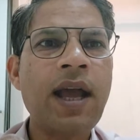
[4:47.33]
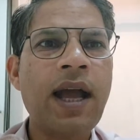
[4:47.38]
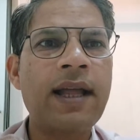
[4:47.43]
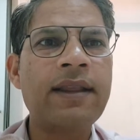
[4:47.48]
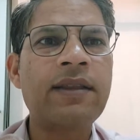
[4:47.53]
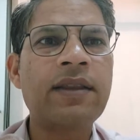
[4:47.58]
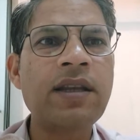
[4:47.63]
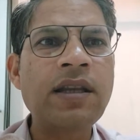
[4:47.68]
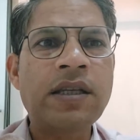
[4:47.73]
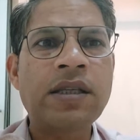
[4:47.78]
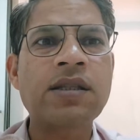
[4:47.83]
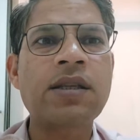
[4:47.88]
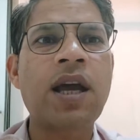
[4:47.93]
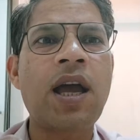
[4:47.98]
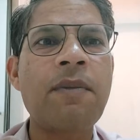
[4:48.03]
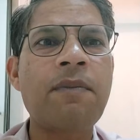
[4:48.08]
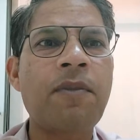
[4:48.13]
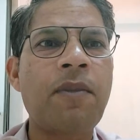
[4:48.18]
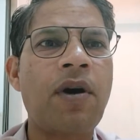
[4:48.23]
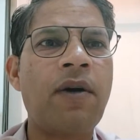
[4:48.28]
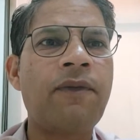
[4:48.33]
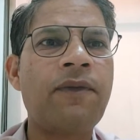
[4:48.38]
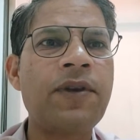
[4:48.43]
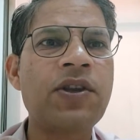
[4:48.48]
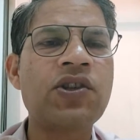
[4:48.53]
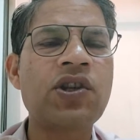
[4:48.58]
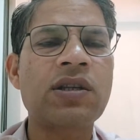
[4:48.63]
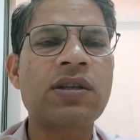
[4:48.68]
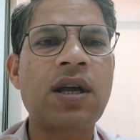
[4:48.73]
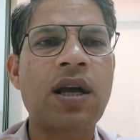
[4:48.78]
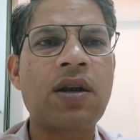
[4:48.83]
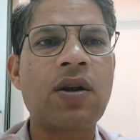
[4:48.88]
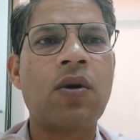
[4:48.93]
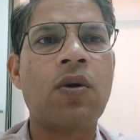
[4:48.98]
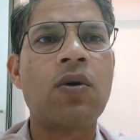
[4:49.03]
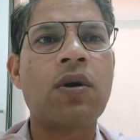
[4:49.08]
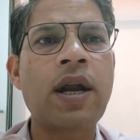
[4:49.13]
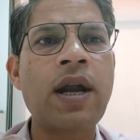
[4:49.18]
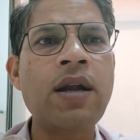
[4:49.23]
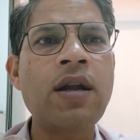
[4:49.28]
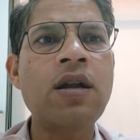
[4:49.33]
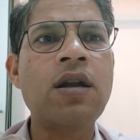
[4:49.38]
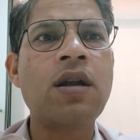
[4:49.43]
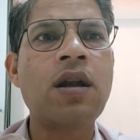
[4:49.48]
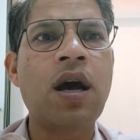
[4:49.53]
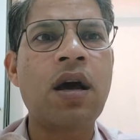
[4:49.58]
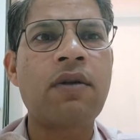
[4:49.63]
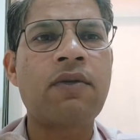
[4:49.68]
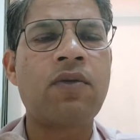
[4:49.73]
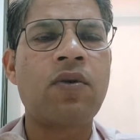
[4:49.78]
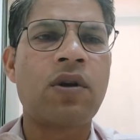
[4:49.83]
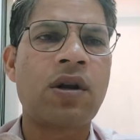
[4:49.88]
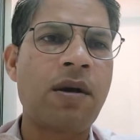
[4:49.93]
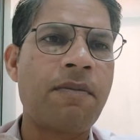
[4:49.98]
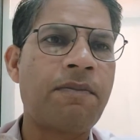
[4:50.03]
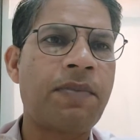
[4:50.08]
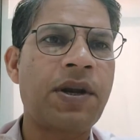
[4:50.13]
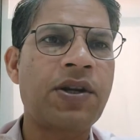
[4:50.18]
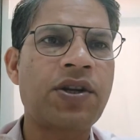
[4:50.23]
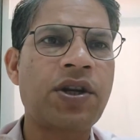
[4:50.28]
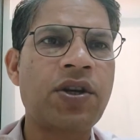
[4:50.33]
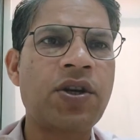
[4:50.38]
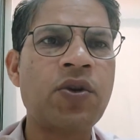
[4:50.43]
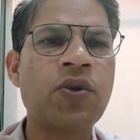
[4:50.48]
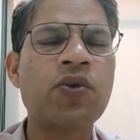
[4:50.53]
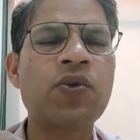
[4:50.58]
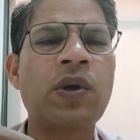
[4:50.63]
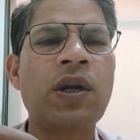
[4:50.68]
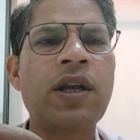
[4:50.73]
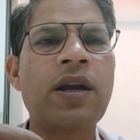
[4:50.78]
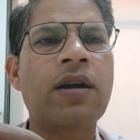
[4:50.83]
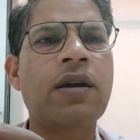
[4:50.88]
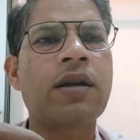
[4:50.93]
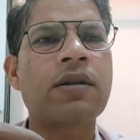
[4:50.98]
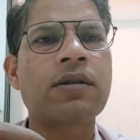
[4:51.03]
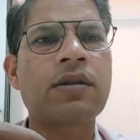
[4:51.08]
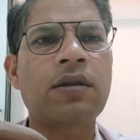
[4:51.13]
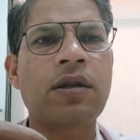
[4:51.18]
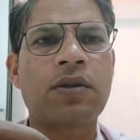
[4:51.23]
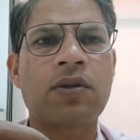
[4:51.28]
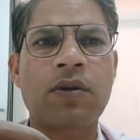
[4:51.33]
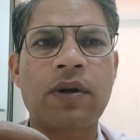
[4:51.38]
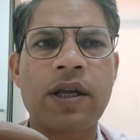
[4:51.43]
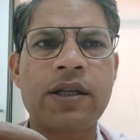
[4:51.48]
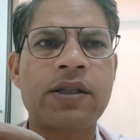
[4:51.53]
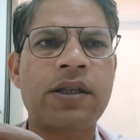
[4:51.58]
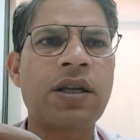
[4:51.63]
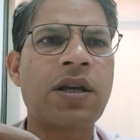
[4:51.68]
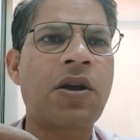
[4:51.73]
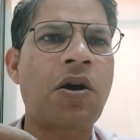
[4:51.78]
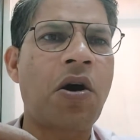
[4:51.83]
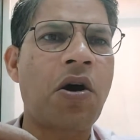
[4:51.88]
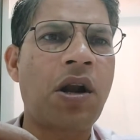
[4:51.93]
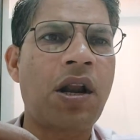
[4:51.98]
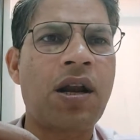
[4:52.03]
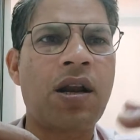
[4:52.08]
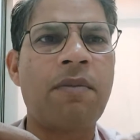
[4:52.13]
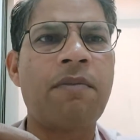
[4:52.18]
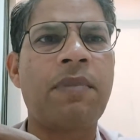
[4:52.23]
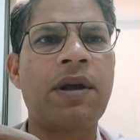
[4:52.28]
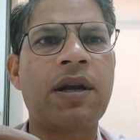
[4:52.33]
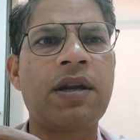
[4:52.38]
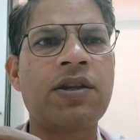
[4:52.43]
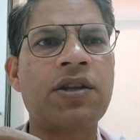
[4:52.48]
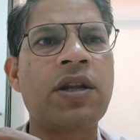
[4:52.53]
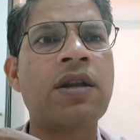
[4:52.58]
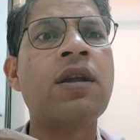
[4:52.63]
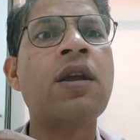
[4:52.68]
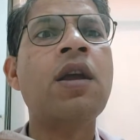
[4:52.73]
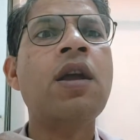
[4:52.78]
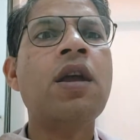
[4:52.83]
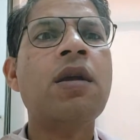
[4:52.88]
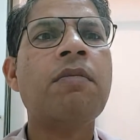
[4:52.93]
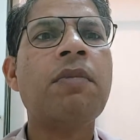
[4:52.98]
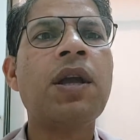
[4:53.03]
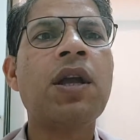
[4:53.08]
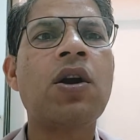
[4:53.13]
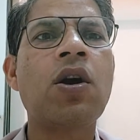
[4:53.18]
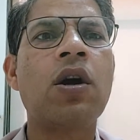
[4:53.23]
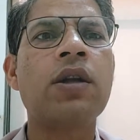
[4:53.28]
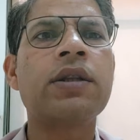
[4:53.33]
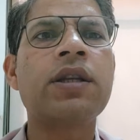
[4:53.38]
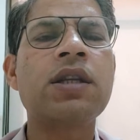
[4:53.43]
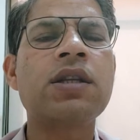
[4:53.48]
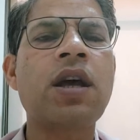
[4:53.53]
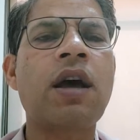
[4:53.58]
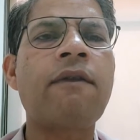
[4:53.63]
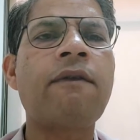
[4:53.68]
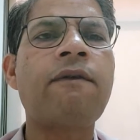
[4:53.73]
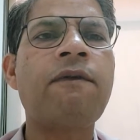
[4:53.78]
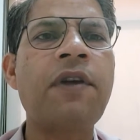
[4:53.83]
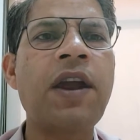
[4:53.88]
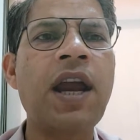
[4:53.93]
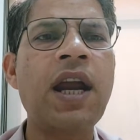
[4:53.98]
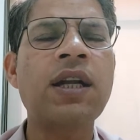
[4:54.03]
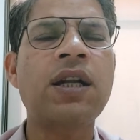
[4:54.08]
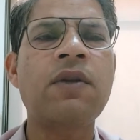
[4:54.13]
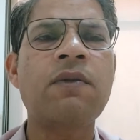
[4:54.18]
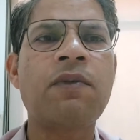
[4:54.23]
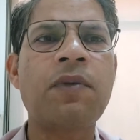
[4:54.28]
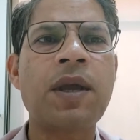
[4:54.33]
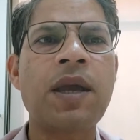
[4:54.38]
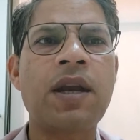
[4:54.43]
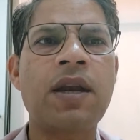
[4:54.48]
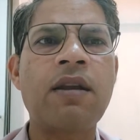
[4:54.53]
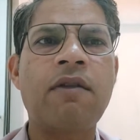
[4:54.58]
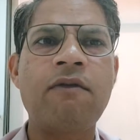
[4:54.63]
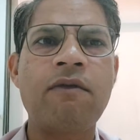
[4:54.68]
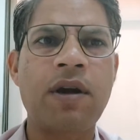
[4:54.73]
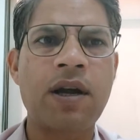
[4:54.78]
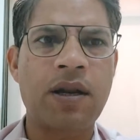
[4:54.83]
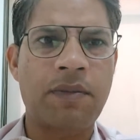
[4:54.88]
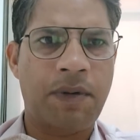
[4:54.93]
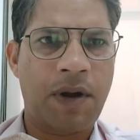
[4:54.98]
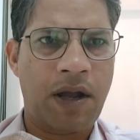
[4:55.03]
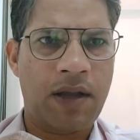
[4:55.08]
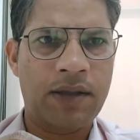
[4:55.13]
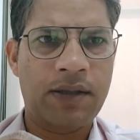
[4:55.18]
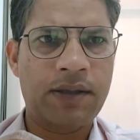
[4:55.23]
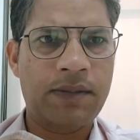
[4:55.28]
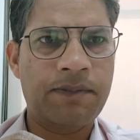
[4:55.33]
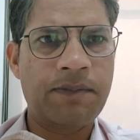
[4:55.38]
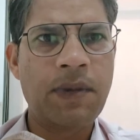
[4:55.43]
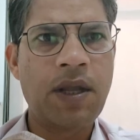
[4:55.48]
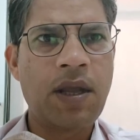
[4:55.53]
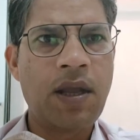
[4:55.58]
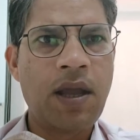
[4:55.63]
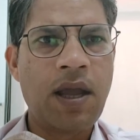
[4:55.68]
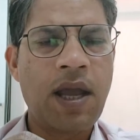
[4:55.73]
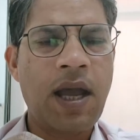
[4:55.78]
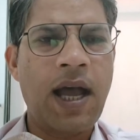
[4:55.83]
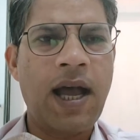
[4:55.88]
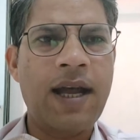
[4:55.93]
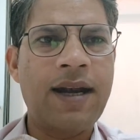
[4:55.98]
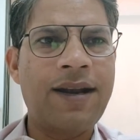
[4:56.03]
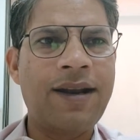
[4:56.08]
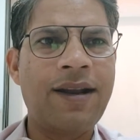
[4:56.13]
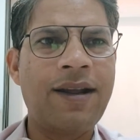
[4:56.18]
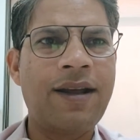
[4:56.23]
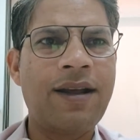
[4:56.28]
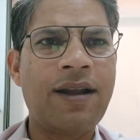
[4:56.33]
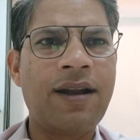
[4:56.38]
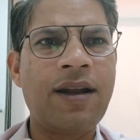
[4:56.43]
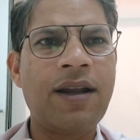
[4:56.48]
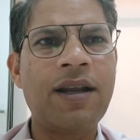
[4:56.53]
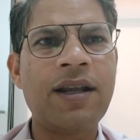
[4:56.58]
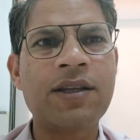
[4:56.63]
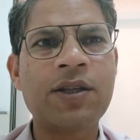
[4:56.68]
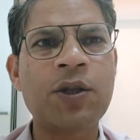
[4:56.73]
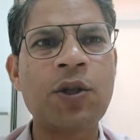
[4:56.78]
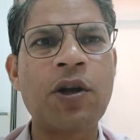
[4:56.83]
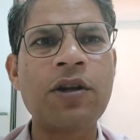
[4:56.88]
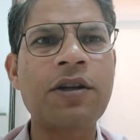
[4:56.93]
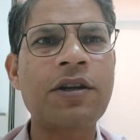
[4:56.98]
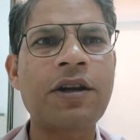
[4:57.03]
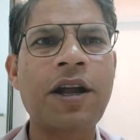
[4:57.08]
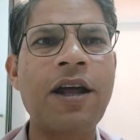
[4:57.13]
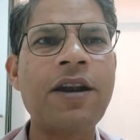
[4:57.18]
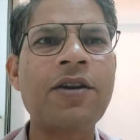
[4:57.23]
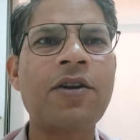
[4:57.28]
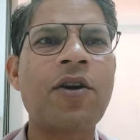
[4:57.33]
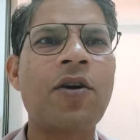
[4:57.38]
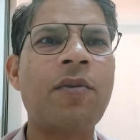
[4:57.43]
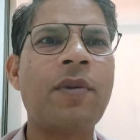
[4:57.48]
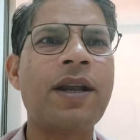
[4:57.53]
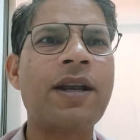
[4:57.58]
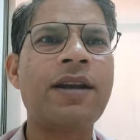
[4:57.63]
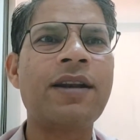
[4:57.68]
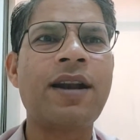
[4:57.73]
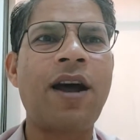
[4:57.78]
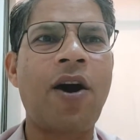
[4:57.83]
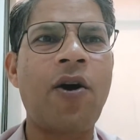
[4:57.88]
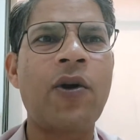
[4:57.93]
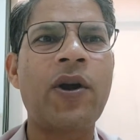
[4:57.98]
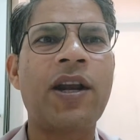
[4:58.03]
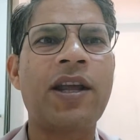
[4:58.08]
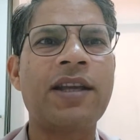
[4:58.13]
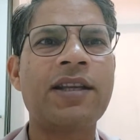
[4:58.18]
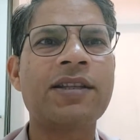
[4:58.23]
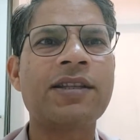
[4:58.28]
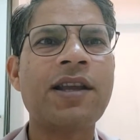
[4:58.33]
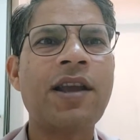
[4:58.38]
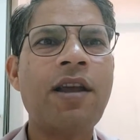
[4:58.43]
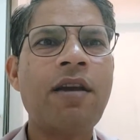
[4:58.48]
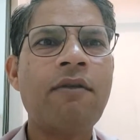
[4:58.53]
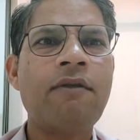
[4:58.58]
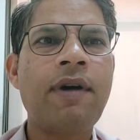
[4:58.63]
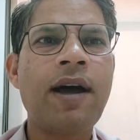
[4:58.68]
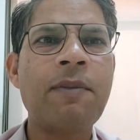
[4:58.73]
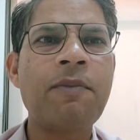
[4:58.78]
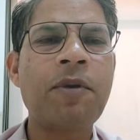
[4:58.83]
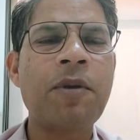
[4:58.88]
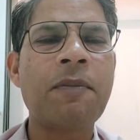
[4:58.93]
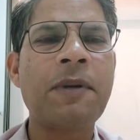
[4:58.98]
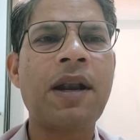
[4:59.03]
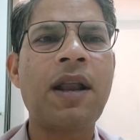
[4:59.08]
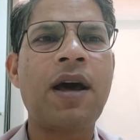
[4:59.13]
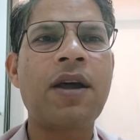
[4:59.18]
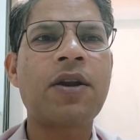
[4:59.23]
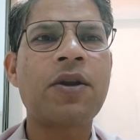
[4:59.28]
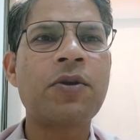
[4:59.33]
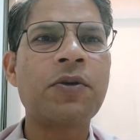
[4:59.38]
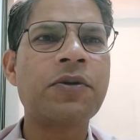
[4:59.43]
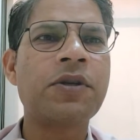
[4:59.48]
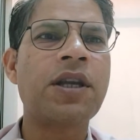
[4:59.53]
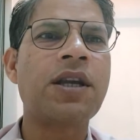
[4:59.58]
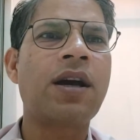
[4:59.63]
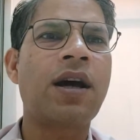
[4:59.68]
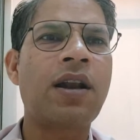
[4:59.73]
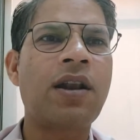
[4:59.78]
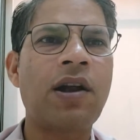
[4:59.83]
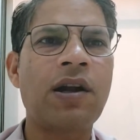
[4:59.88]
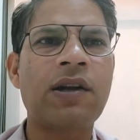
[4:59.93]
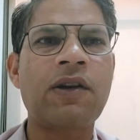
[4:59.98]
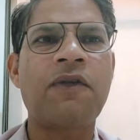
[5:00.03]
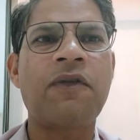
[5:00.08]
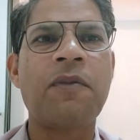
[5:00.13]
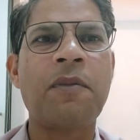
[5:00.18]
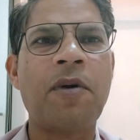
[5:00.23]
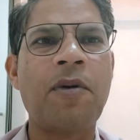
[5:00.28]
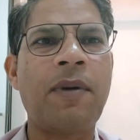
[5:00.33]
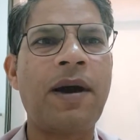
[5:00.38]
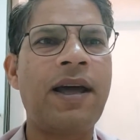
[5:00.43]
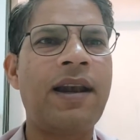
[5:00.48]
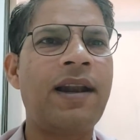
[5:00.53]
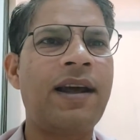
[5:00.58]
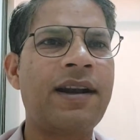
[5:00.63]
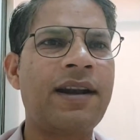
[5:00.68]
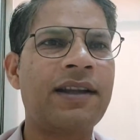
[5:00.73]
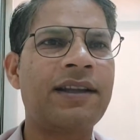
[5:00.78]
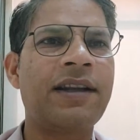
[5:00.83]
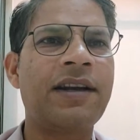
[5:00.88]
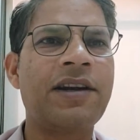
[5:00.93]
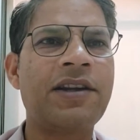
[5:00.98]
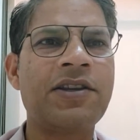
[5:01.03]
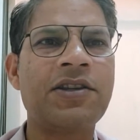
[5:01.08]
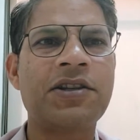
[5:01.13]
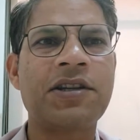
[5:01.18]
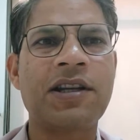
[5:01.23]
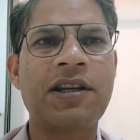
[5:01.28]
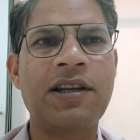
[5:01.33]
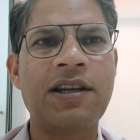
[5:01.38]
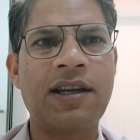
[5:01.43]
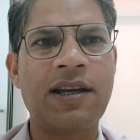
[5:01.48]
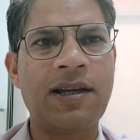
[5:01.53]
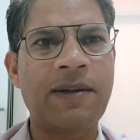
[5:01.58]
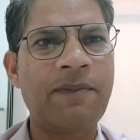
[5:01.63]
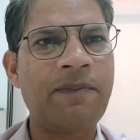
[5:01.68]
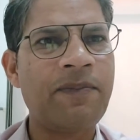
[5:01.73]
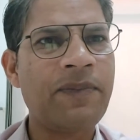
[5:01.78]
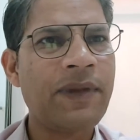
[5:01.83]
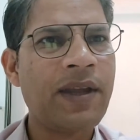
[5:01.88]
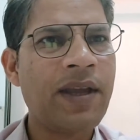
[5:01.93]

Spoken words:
and this type of features are known as nerve root compression. Usually occurs in the thoracic or lumbar region because these are weight bearing vertebrae. And it's not uncommon in nowadays when people are using a lot of mobile and other digital